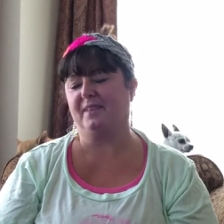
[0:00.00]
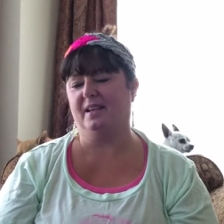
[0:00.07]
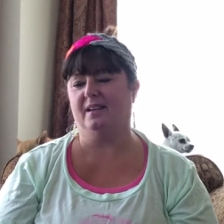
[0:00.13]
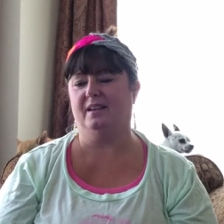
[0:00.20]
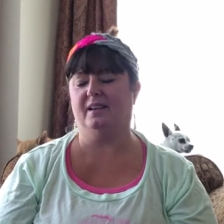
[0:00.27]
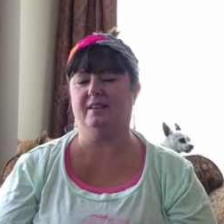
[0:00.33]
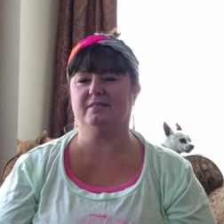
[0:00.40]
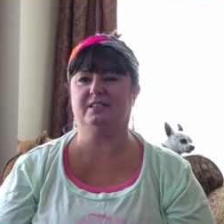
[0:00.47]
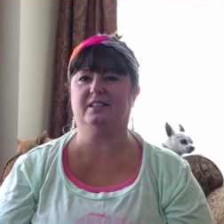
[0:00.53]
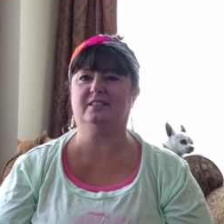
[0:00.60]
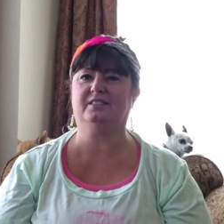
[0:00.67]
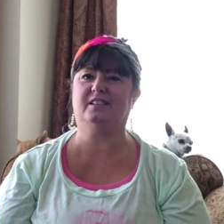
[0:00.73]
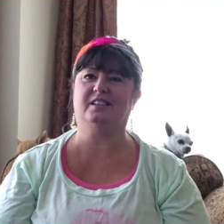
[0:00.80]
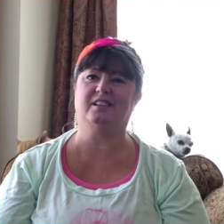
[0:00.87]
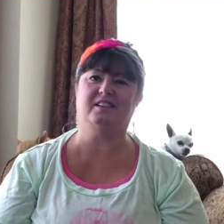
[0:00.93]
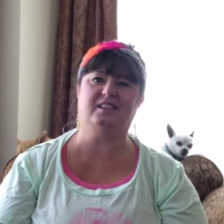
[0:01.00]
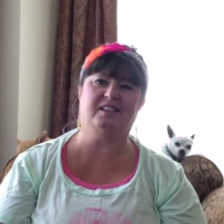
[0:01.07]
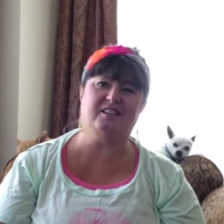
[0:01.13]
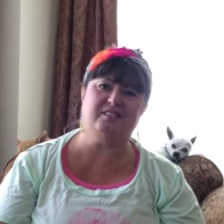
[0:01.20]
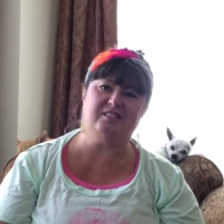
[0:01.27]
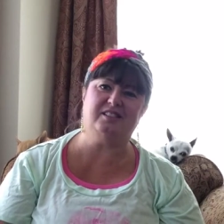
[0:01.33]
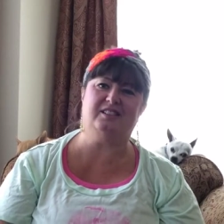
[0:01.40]
And I was like, no,
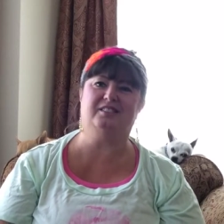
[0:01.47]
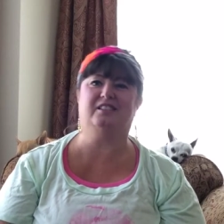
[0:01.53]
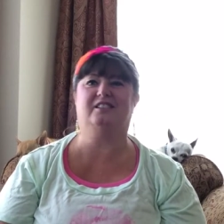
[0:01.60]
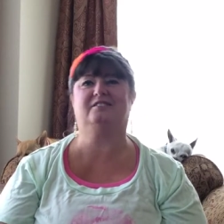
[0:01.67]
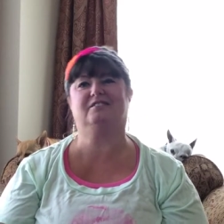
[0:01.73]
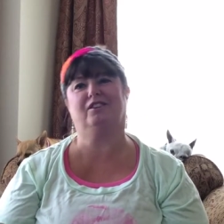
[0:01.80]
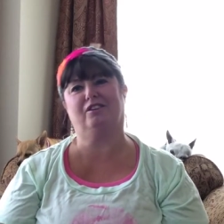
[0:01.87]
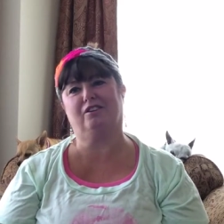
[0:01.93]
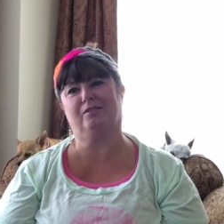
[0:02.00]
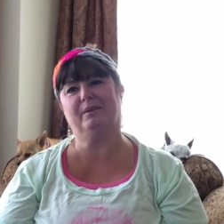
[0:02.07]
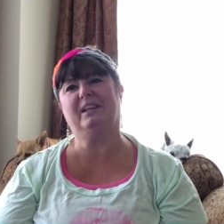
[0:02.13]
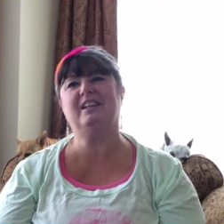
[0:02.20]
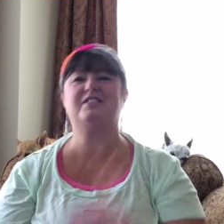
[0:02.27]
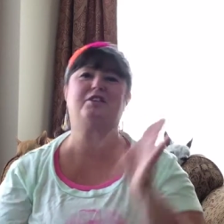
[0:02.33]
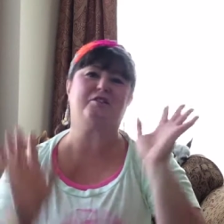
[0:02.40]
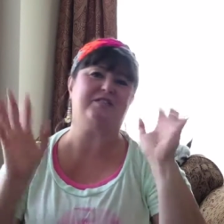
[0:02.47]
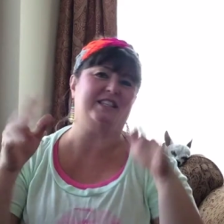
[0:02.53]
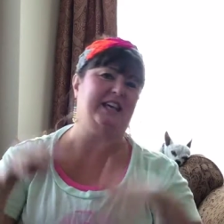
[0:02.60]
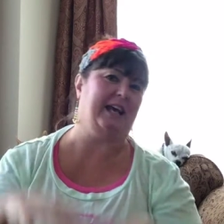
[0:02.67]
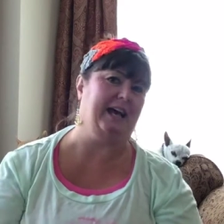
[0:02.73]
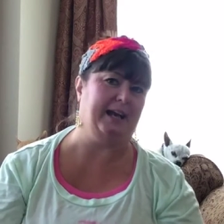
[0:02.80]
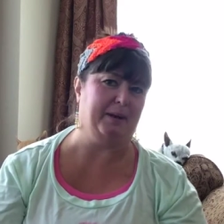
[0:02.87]
I want a little girl, but let's go
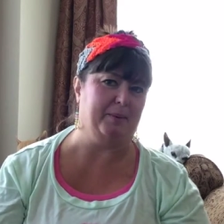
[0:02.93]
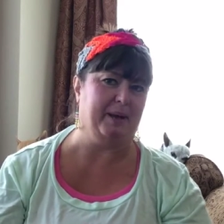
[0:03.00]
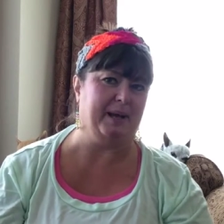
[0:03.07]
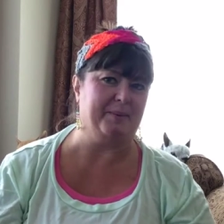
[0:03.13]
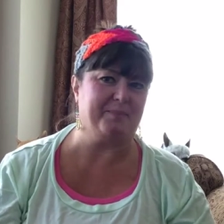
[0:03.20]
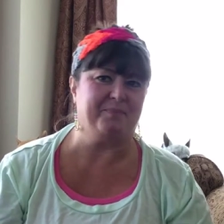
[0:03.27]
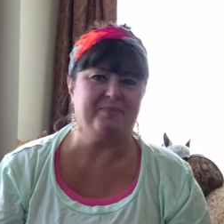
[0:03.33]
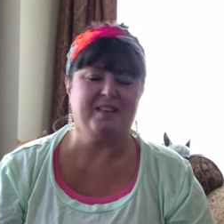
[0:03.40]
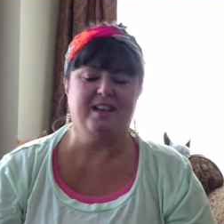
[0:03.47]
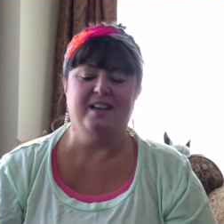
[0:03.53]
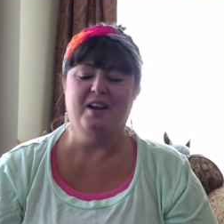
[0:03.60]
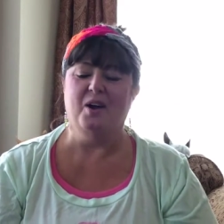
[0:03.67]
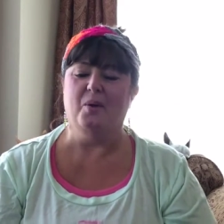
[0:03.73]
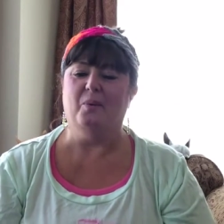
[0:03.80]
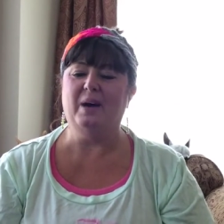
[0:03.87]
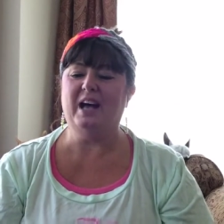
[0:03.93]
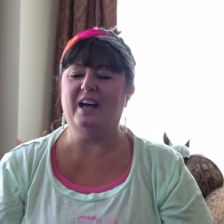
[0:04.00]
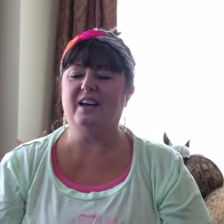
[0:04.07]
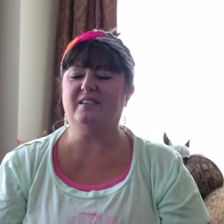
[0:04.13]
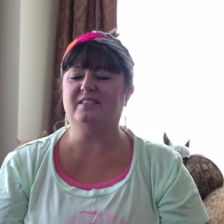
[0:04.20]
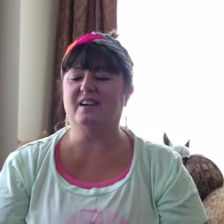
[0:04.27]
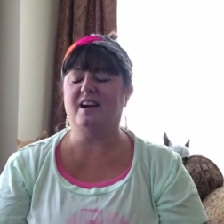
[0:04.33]
see anyway.
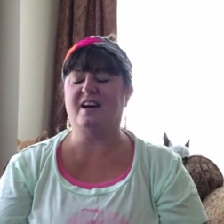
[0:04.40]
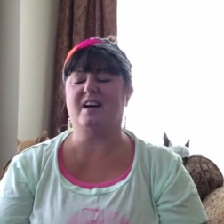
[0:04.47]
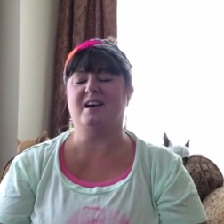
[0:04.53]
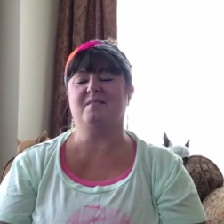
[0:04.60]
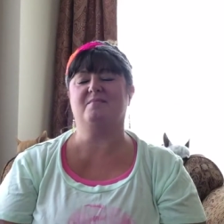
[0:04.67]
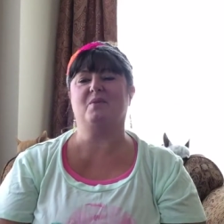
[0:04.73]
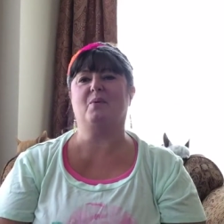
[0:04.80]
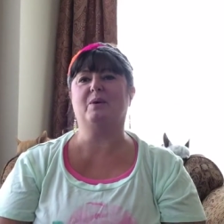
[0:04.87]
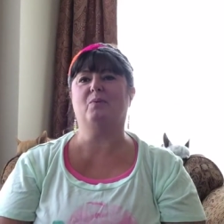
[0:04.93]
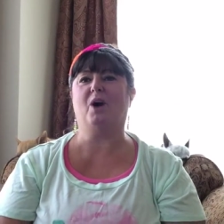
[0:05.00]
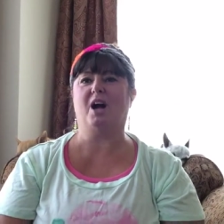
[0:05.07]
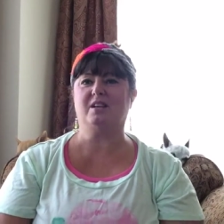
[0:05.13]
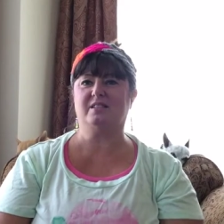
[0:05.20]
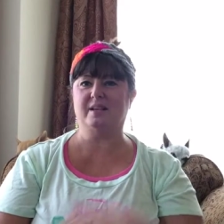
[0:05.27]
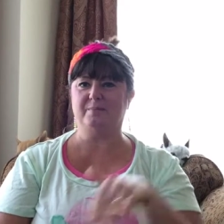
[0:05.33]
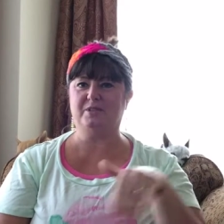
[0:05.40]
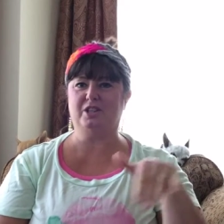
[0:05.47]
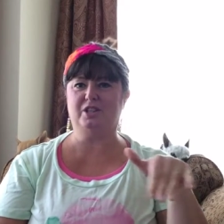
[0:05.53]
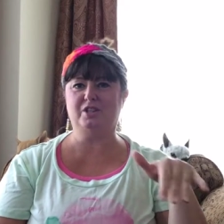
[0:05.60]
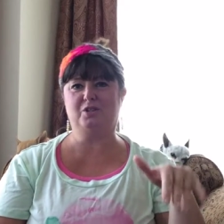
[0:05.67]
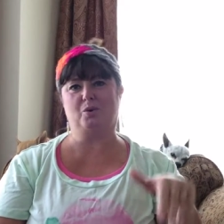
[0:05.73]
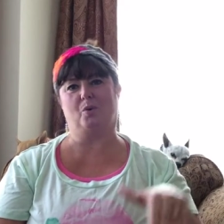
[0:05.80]
Well, um, we walked up to
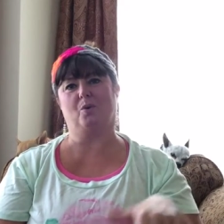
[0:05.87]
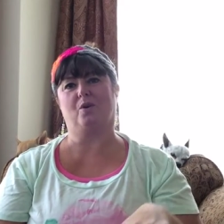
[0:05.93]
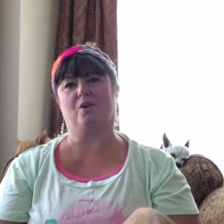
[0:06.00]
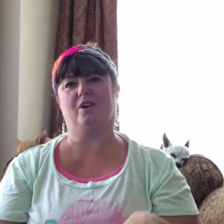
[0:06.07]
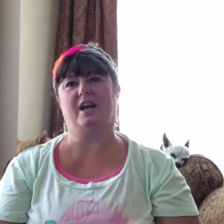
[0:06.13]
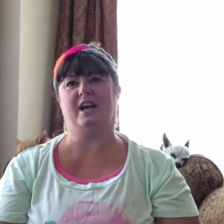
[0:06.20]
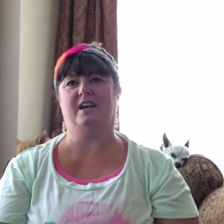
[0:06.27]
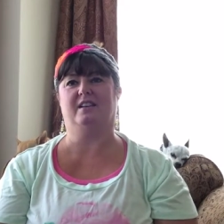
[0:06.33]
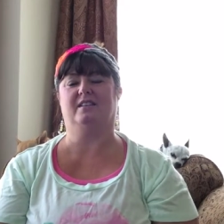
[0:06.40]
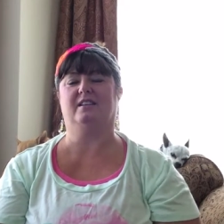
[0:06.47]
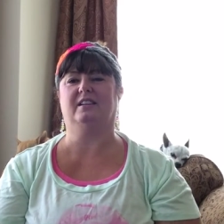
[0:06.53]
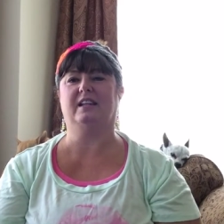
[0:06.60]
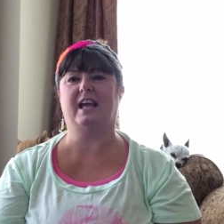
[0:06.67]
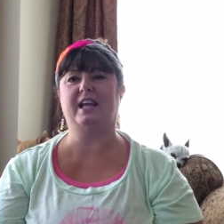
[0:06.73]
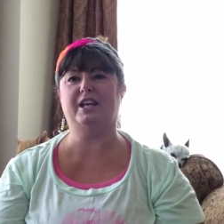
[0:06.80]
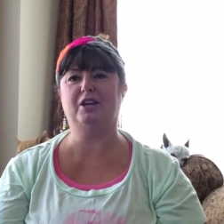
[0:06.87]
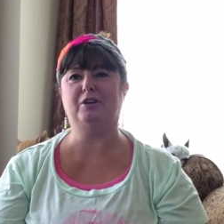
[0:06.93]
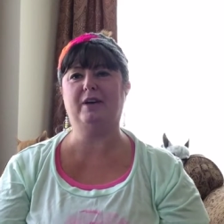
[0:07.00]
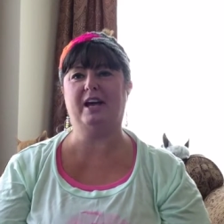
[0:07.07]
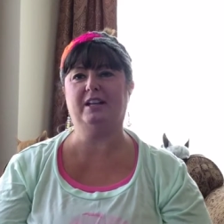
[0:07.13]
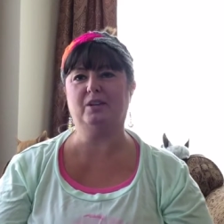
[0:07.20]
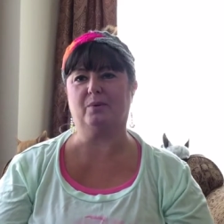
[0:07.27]
the door, and the lady who
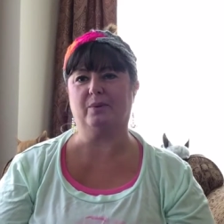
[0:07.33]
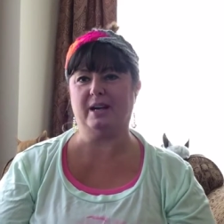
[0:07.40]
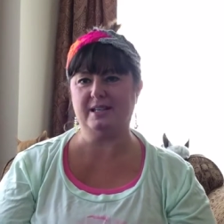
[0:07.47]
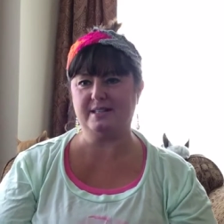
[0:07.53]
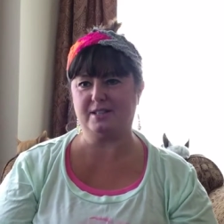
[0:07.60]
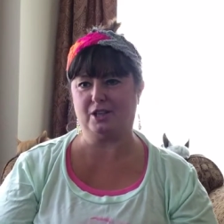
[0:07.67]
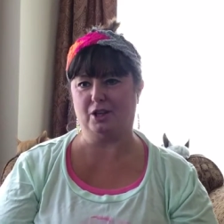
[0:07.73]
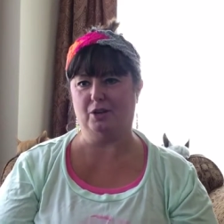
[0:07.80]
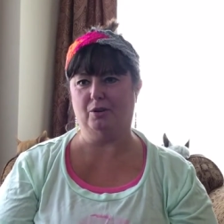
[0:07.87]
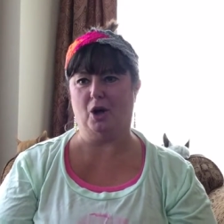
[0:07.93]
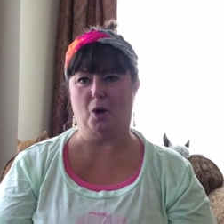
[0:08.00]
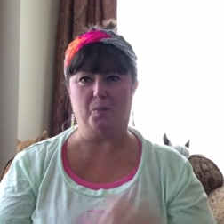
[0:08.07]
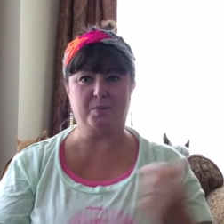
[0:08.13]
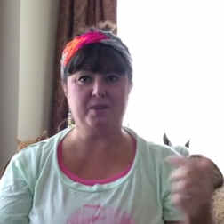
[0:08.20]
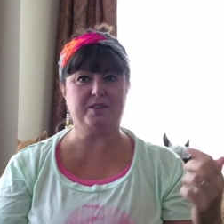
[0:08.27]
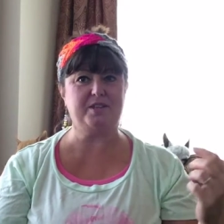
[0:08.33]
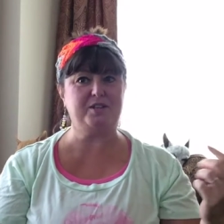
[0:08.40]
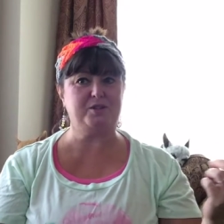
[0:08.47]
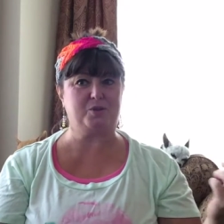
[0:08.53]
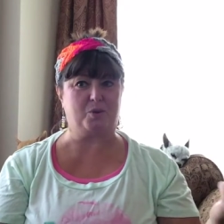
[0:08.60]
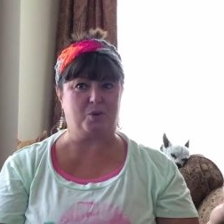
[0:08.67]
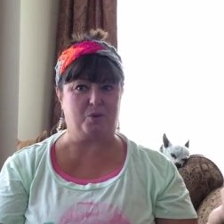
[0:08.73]
had the rescue opened the
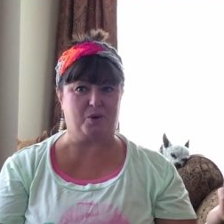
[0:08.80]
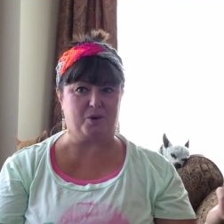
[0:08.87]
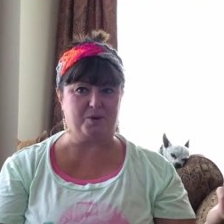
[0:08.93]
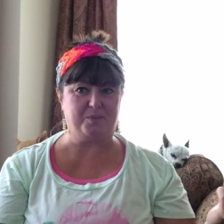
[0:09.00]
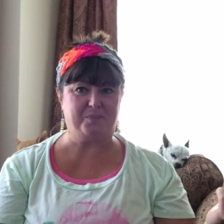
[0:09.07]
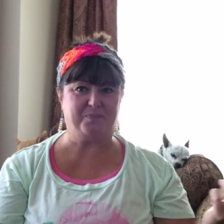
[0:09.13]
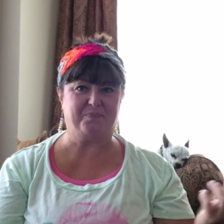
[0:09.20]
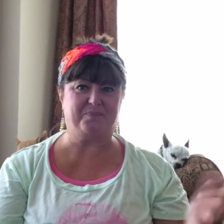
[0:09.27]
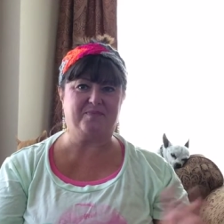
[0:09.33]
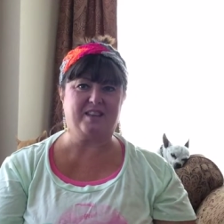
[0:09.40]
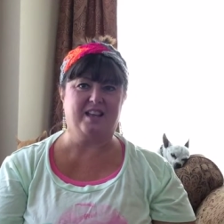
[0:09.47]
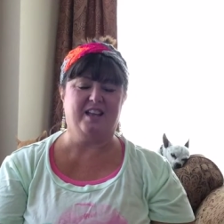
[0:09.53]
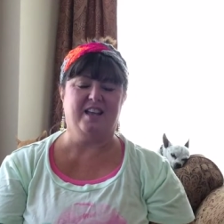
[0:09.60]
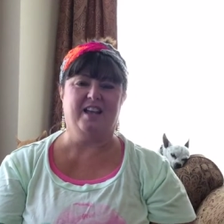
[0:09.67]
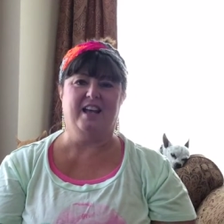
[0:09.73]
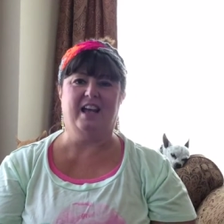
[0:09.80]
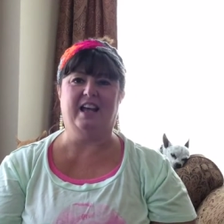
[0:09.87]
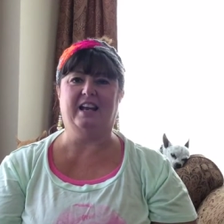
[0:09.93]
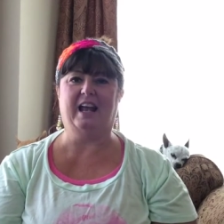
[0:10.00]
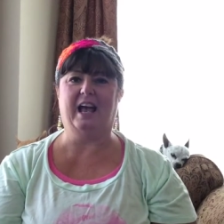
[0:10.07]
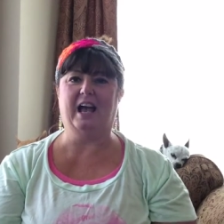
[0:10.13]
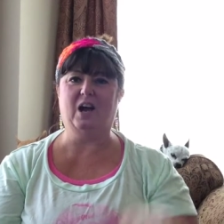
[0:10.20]
door,
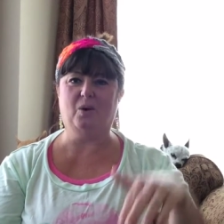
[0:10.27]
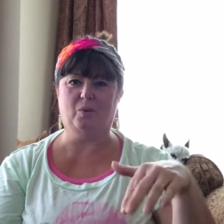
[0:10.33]
and out